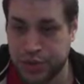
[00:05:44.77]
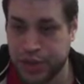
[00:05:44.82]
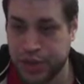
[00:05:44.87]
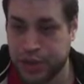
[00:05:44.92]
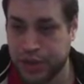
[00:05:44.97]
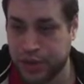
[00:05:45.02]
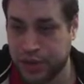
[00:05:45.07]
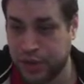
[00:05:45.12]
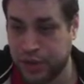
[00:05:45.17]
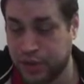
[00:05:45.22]

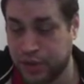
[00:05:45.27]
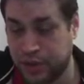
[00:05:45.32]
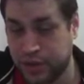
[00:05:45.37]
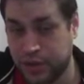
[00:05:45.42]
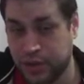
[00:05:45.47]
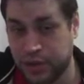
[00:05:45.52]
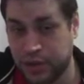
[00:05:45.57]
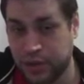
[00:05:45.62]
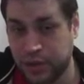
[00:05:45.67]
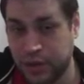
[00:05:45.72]
character, he
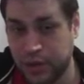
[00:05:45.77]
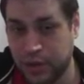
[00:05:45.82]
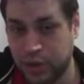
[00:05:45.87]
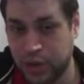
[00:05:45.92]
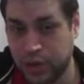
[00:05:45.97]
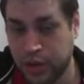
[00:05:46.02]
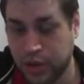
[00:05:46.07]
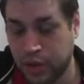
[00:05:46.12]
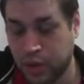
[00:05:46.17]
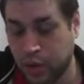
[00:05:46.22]
still
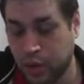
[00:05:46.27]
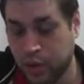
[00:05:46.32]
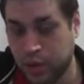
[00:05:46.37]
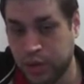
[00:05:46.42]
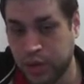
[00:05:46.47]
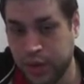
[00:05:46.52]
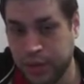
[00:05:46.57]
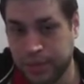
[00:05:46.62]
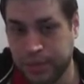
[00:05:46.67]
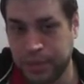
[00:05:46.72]
hold
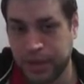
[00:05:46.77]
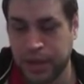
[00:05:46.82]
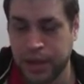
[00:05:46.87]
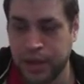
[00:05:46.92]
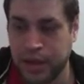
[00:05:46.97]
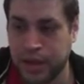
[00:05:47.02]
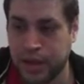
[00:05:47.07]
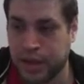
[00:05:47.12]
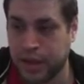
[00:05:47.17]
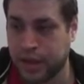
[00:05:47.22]
up
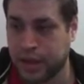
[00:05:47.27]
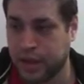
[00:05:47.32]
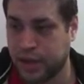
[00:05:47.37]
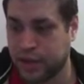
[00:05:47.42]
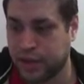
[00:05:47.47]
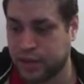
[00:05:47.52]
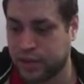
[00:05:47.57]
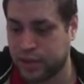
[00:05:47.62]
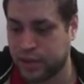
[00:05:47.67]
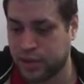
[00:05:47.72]

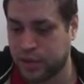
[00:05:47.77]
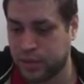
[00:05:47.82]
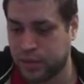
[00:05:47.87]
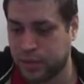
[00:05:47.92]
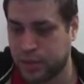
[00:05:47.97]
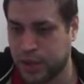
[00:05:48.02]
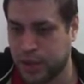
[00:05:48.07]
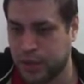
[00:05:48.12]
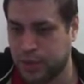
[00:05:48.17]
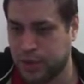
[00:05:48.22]
against
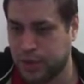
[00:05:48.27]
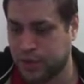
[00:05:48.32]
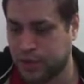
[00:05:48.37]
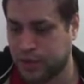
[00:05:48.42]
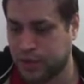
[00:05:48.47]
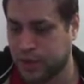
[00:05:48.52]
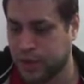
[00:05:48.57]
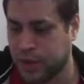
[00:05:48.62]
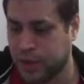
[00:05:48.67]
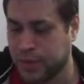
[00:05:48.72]
some
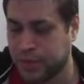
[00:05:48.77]
enemies.